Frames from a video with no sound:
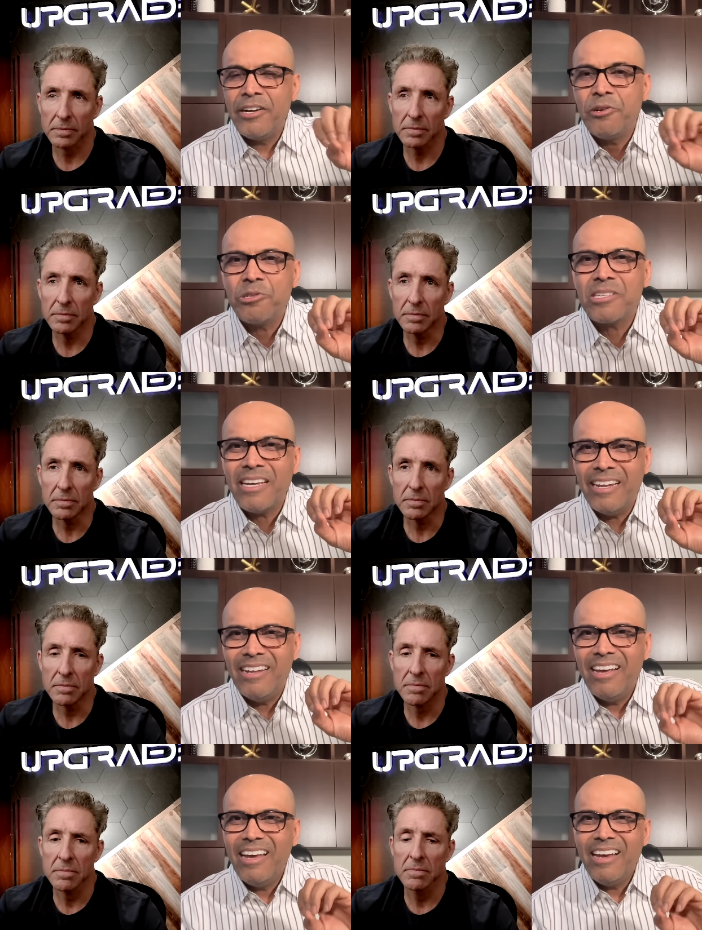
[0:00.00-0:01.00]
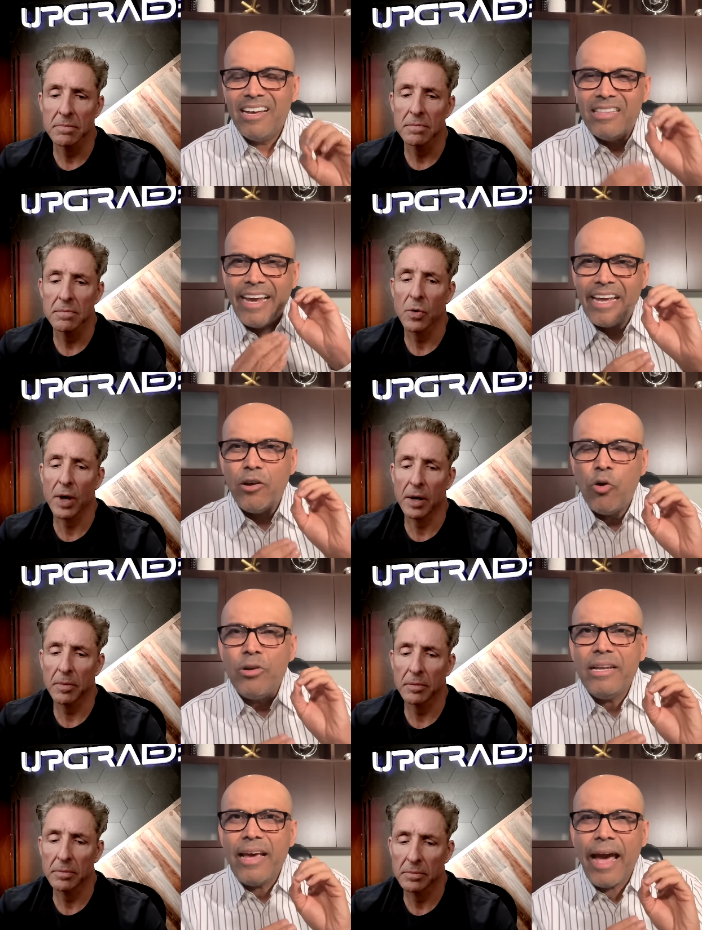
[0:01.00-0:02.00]
Speaker 1: under your skin. That can
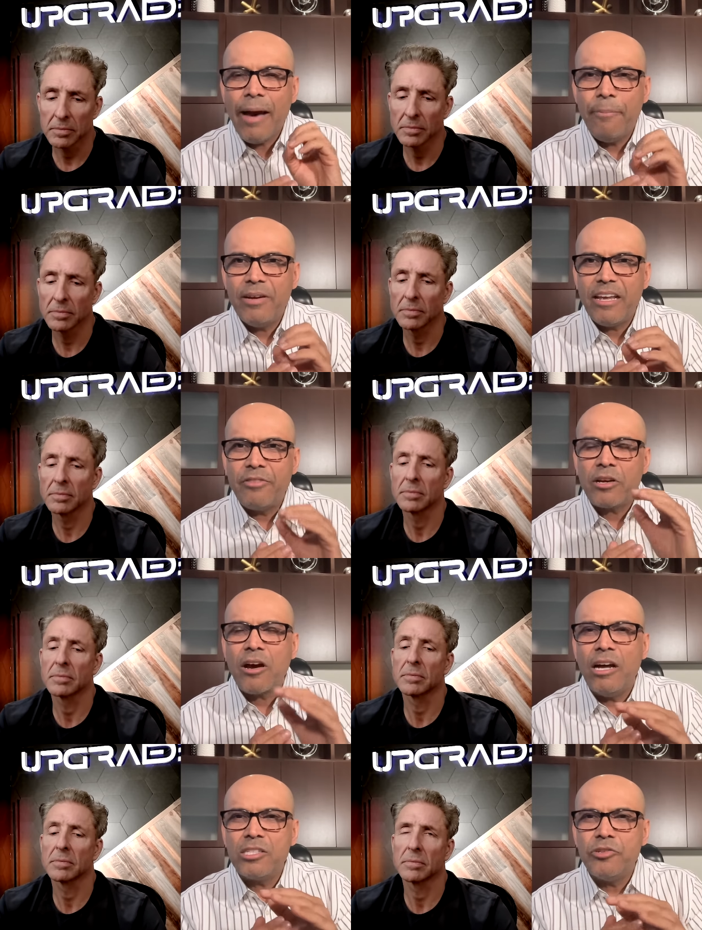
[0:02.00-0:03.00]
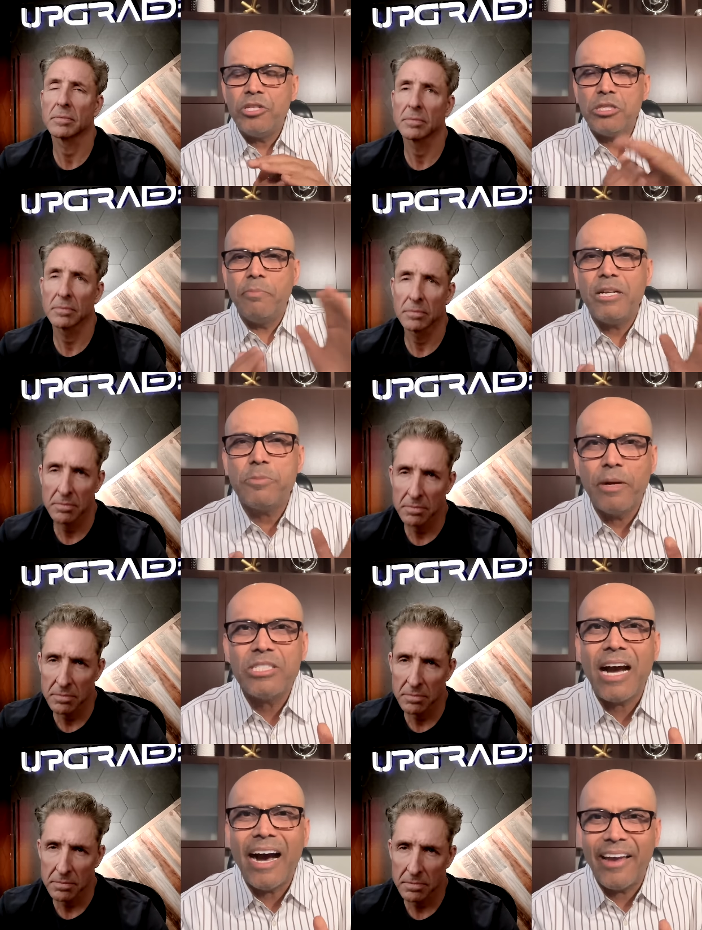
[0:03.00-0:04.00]
only happen if the concentration is much,
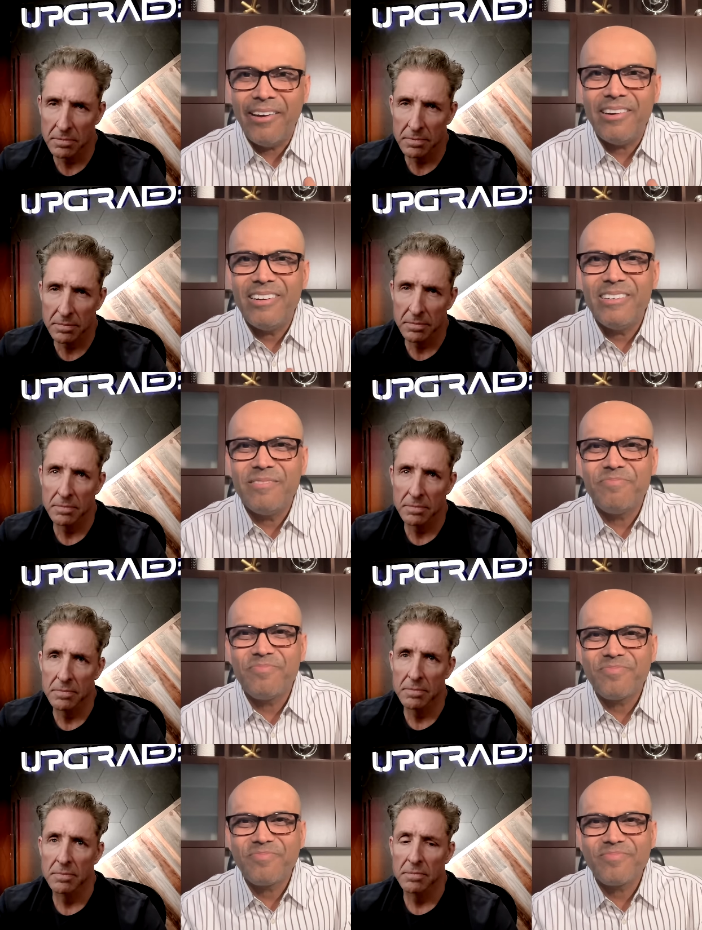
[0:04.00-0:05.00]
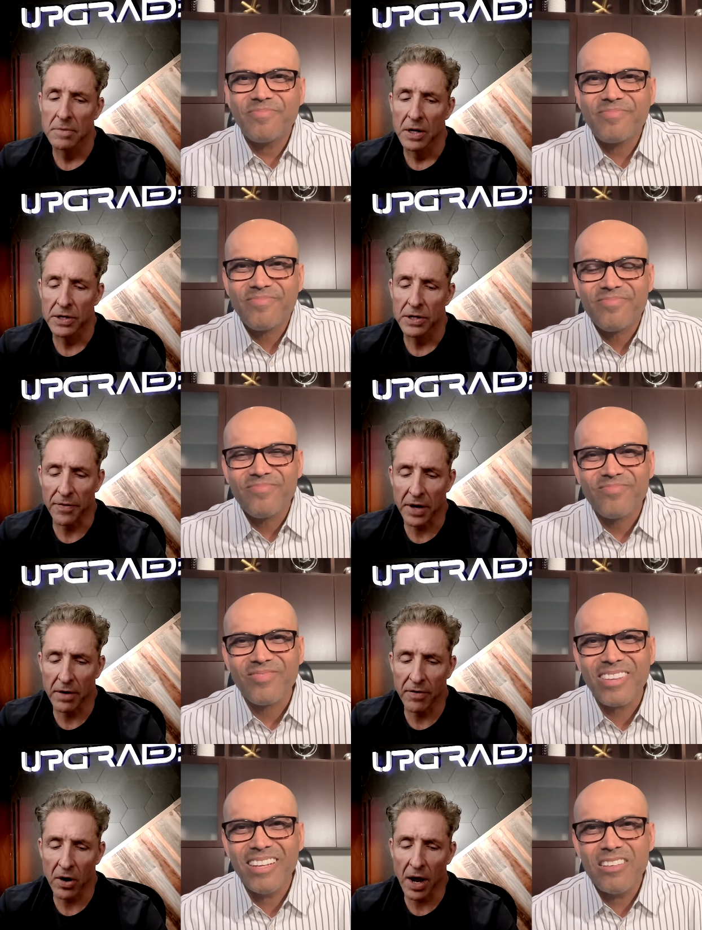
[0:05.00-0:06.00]
much higher.
Speaker 2: So we have to get
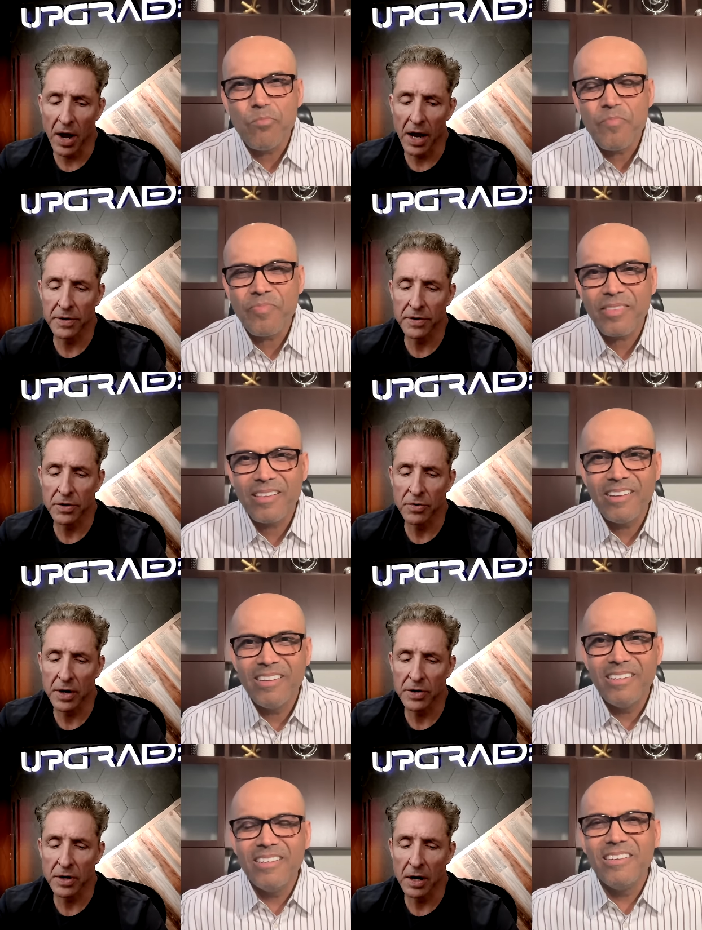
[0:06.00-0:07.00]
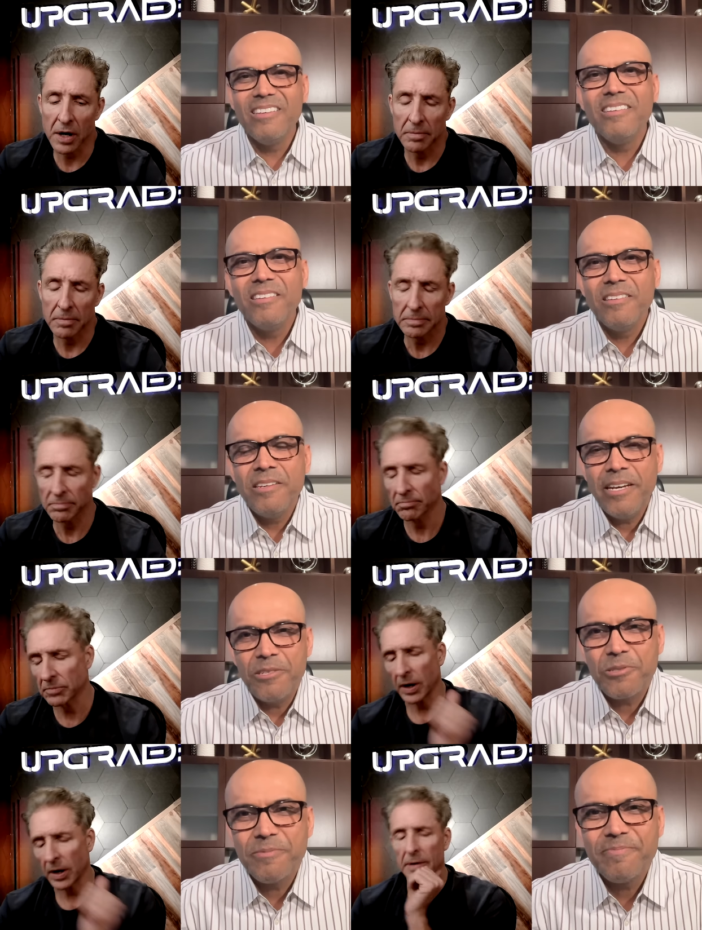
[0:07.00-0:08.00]
a very high concentration in.
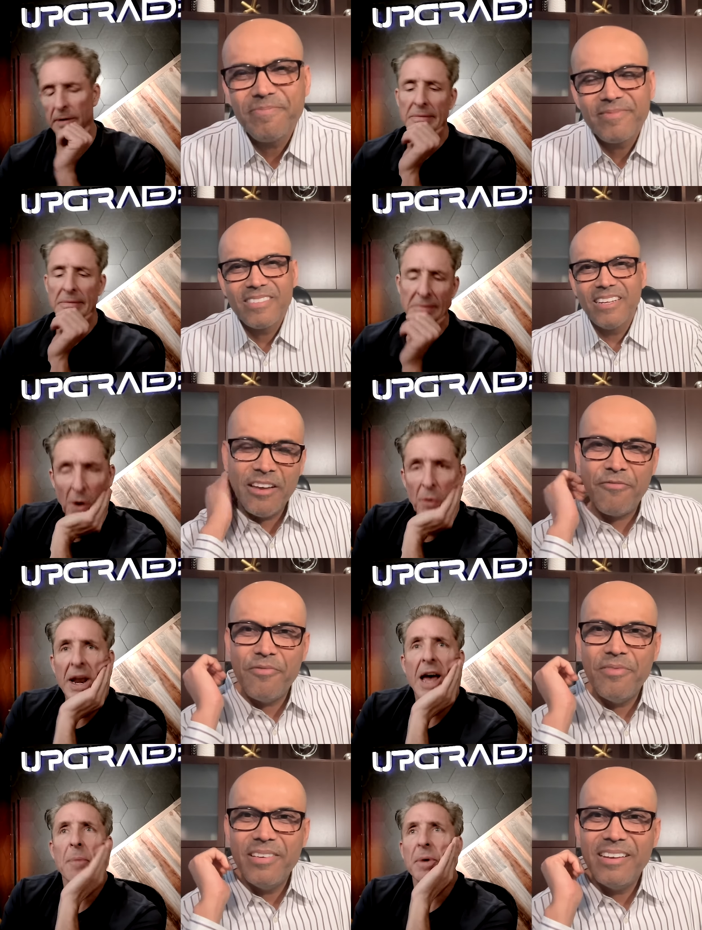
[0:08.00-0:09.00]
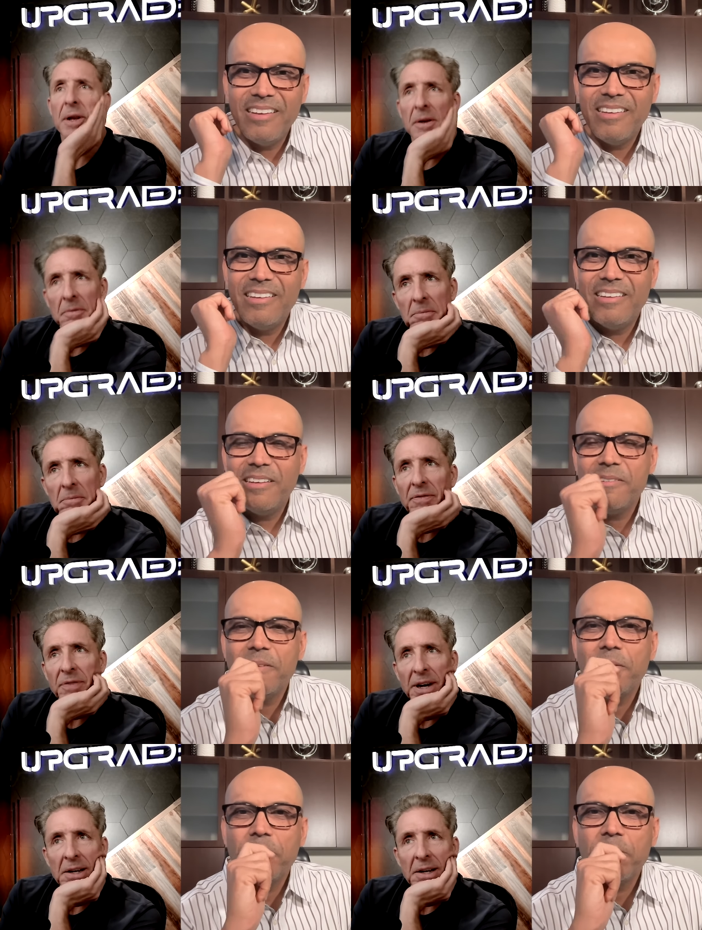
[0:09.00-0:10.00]
Yes. What would happen if
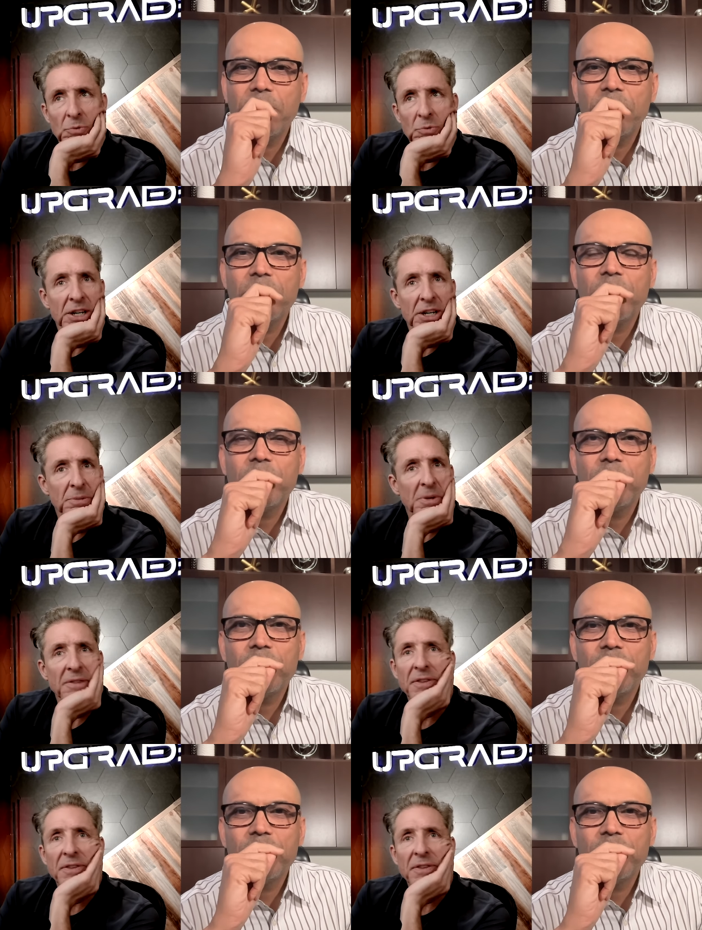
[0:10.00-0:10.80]
I wash my